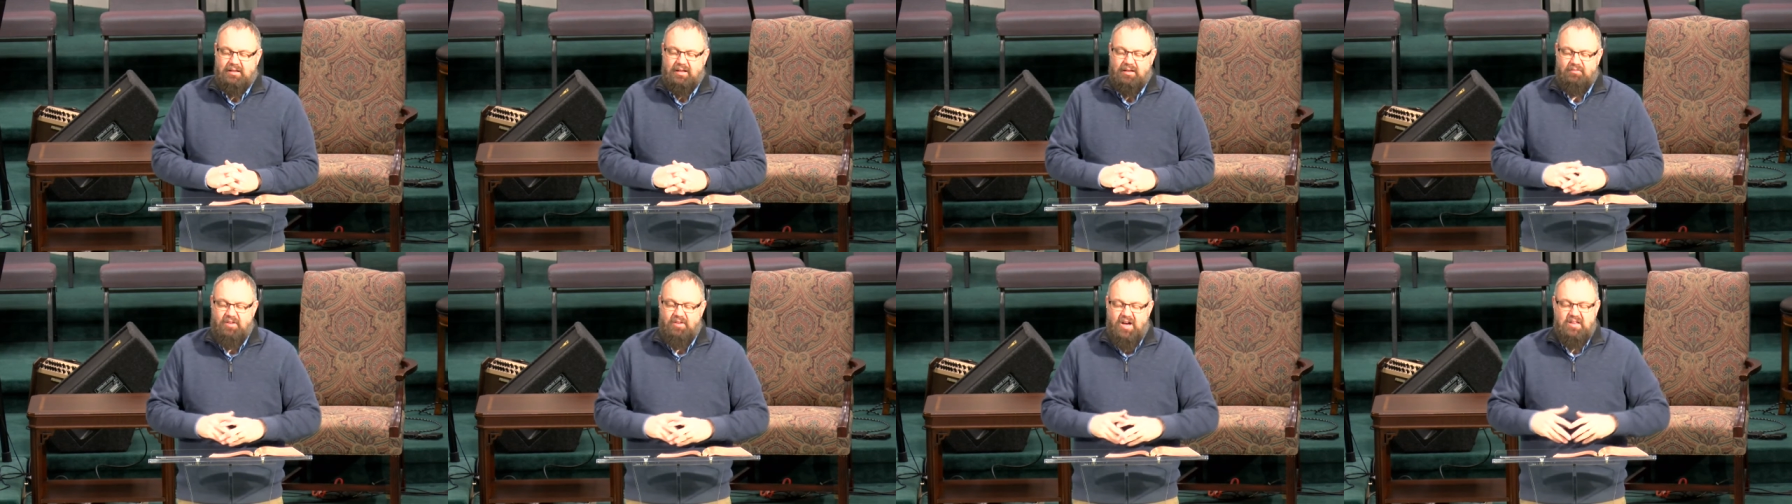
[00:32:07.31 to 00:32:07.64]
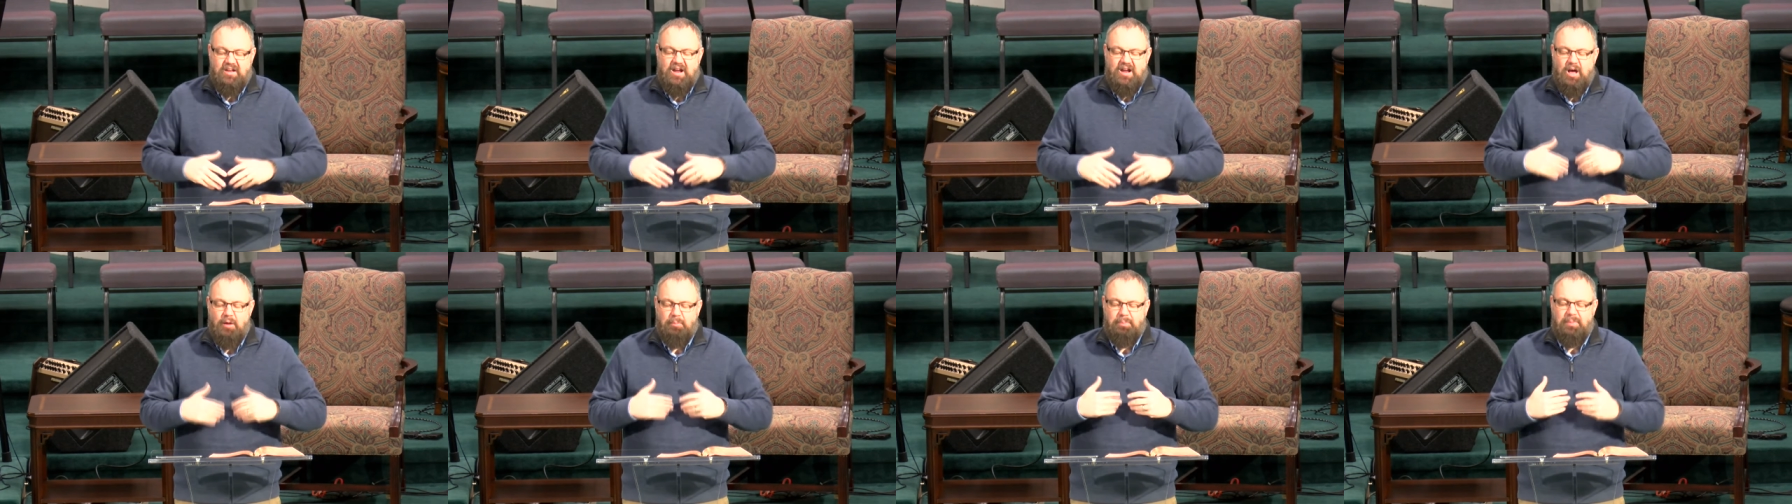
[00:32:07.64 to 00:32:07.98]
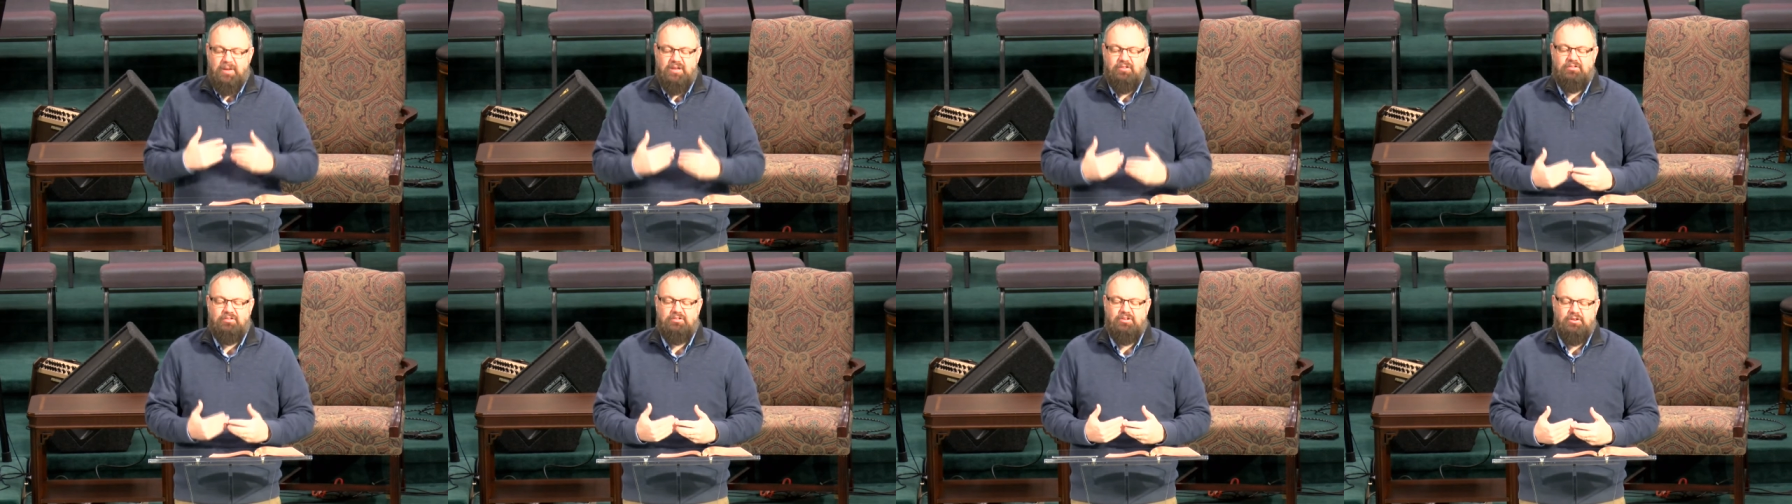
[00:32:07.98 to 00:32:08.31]
Father, help
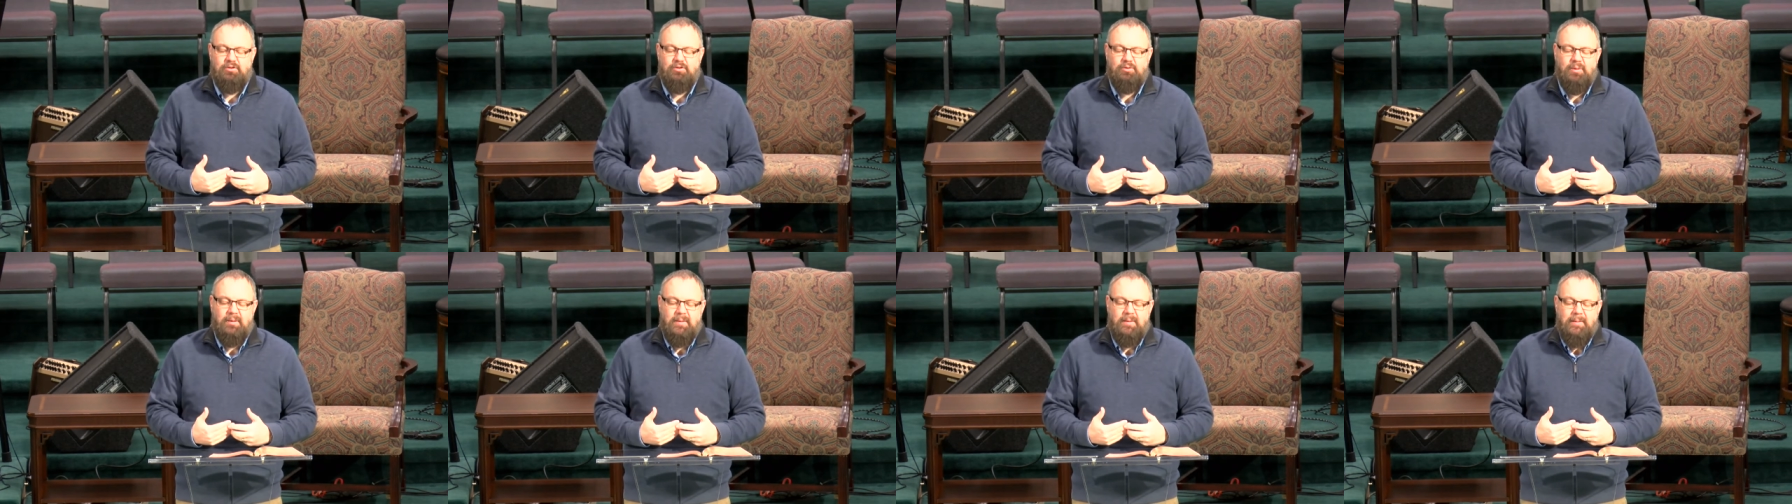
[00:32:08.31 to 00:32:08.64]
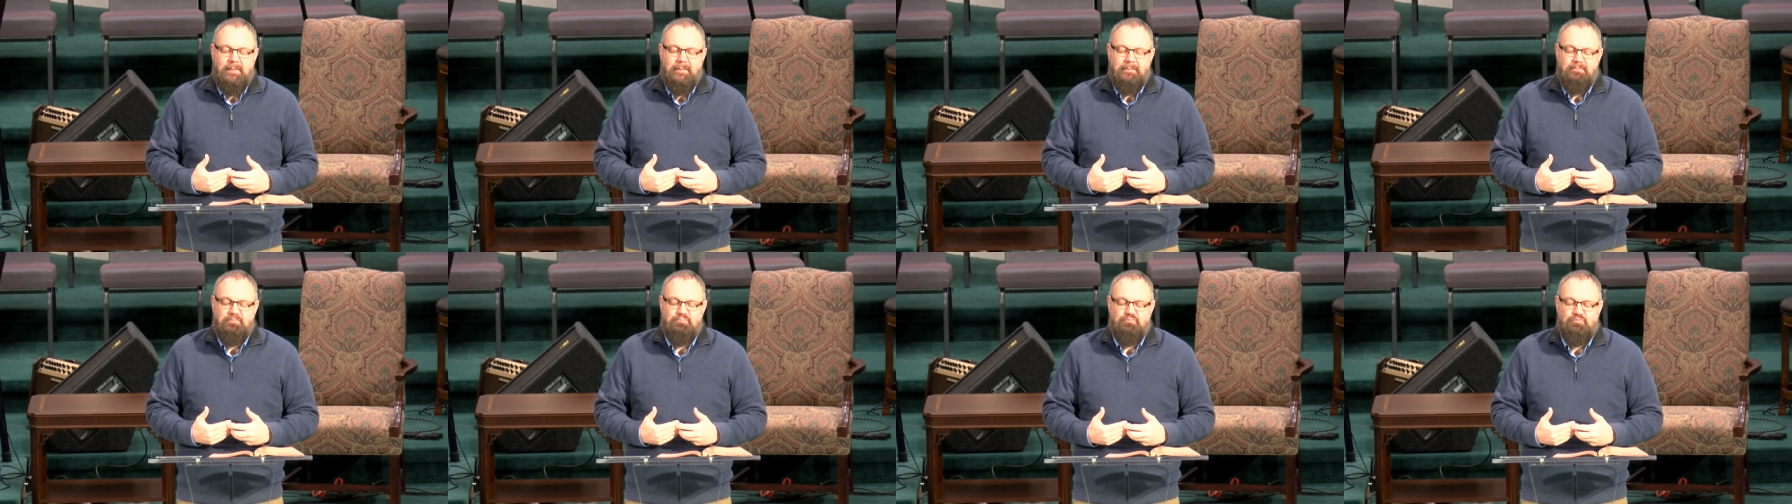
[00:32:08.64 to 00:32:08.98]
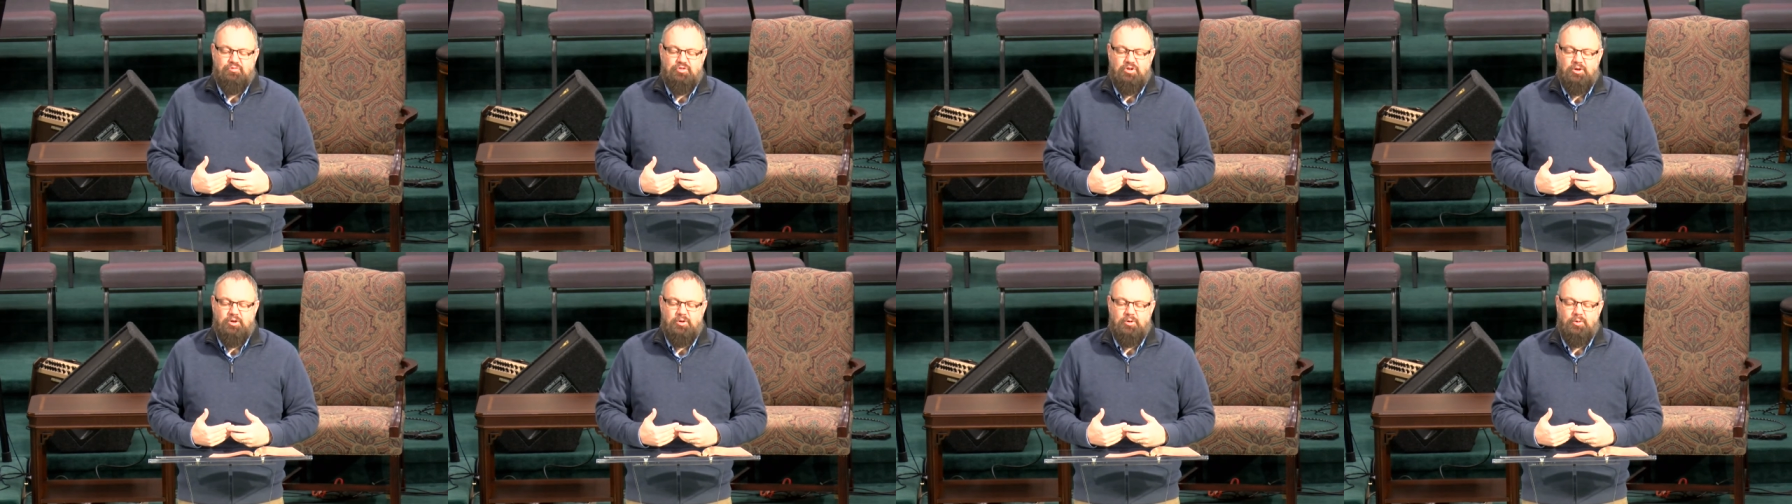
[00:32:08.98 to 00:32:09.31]
us to,
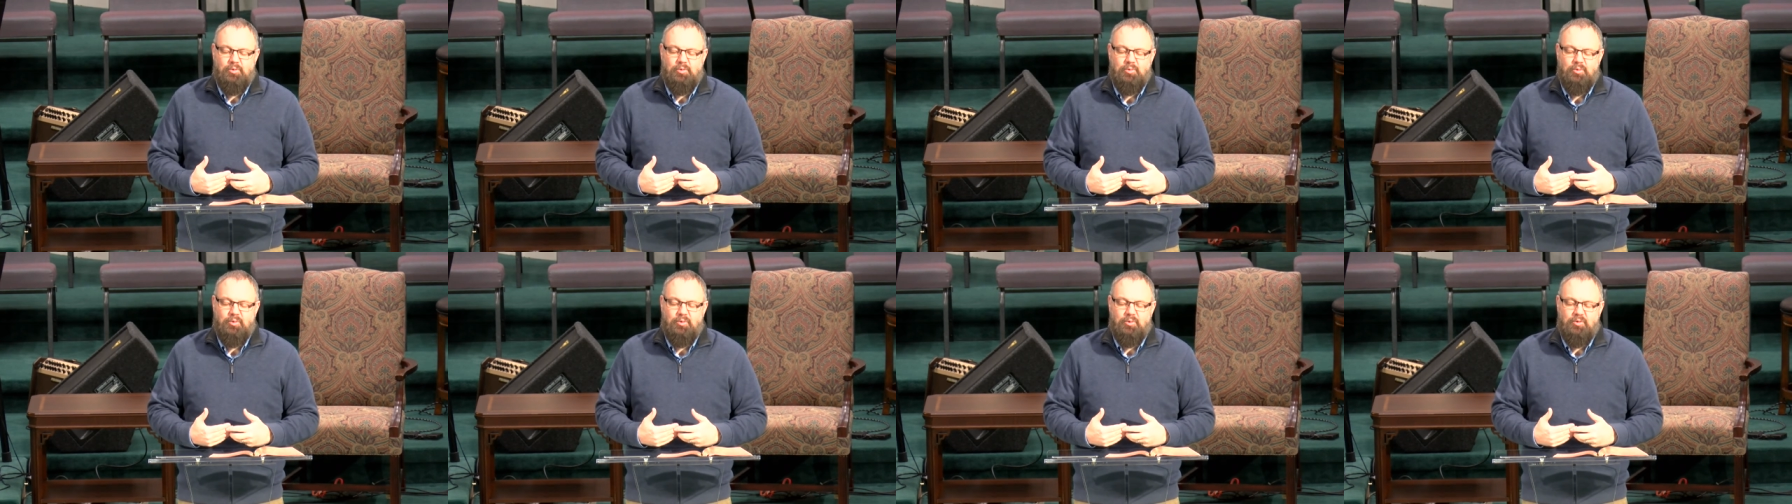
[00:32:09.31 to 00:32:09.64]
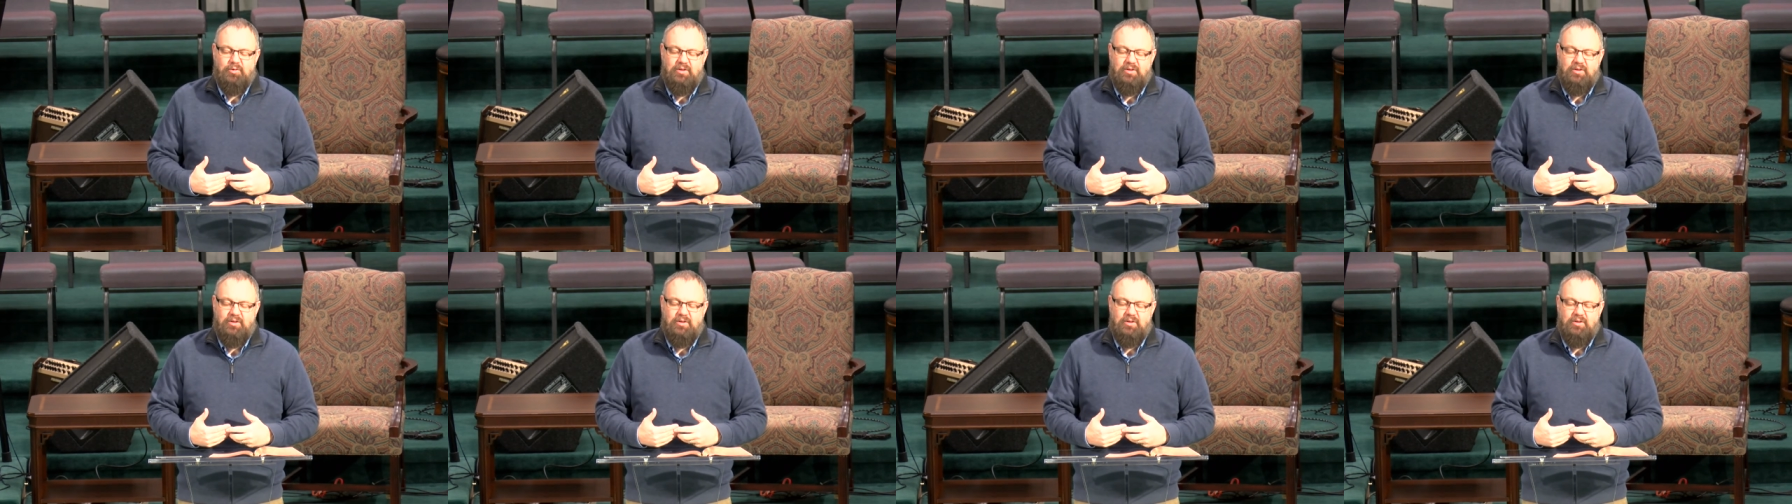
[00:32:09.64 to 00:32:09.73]
to